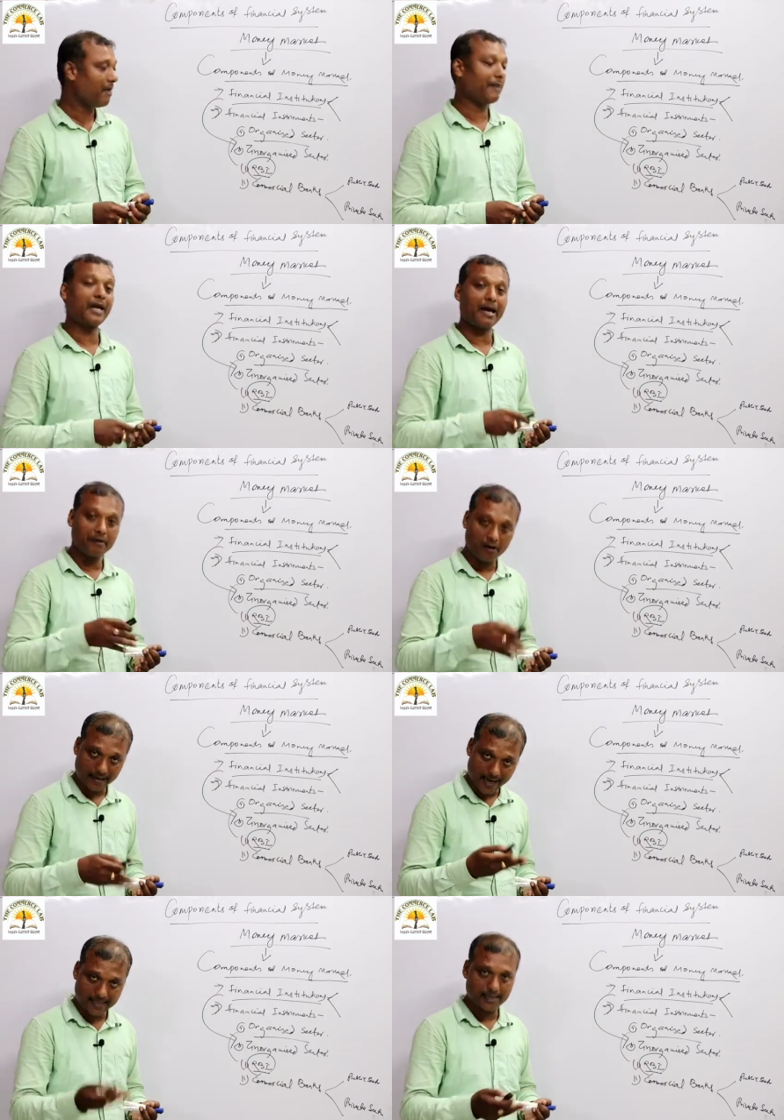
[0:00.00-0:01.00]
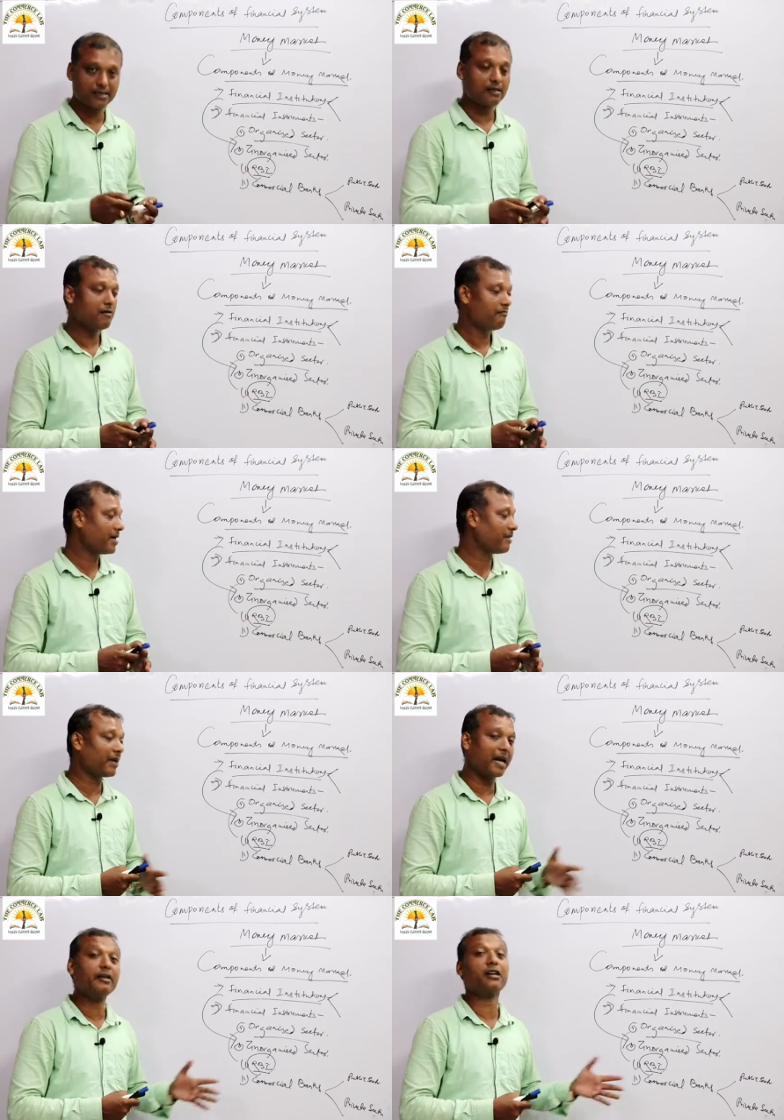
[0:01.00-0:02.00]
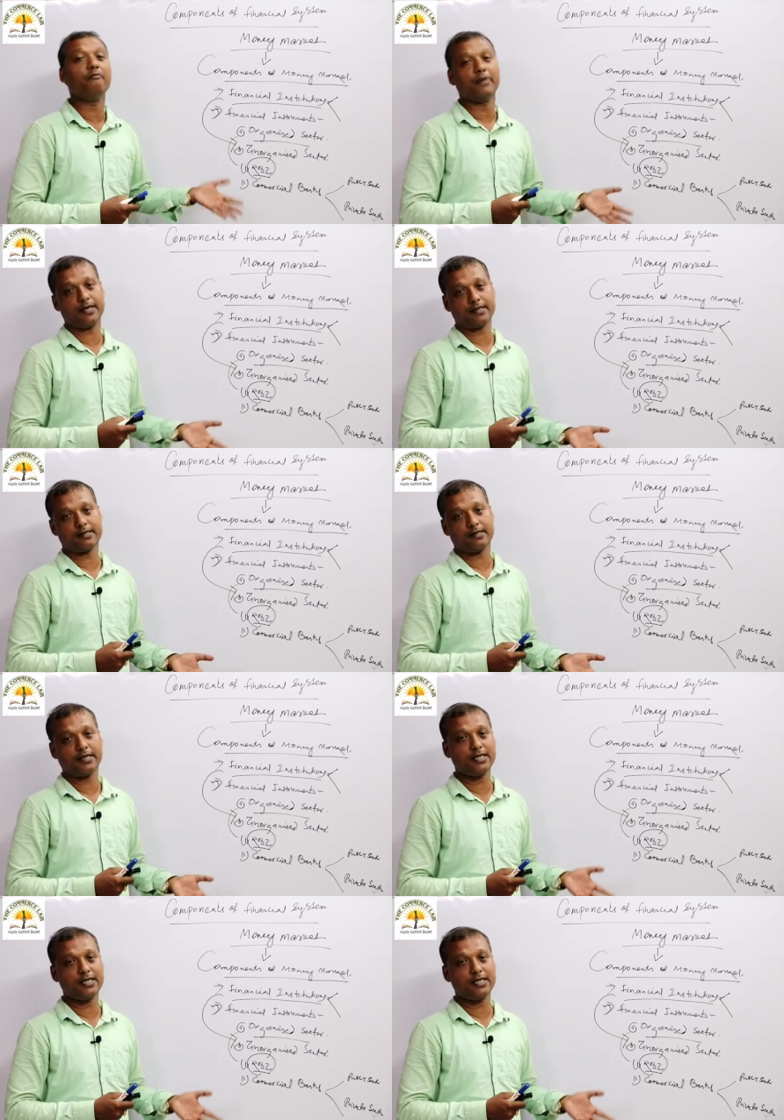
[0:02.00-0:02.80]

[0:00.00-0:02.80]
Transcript: by private organizations, by the private companies.